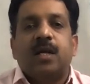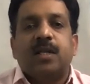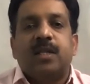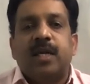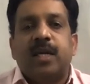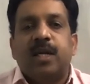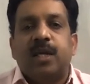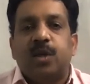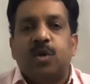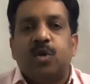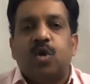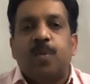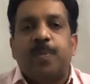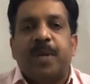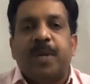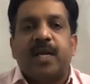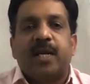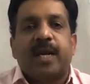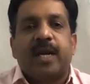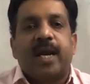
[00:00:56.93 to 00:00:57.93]
the
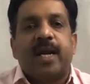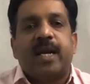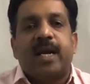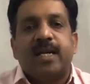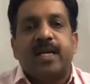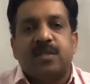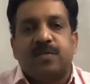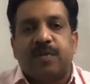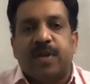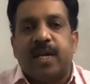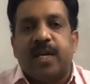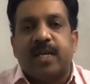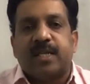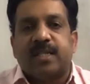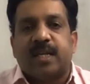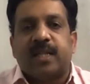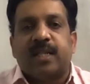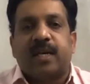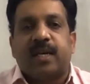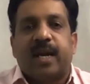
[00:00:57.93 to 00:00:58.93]
European guidelines various
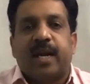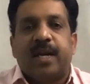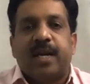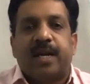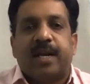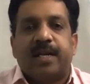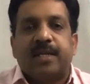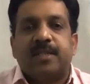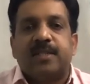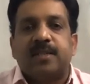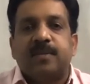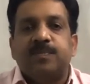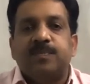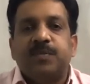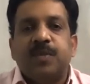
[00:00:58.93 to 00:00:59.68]
other guidelines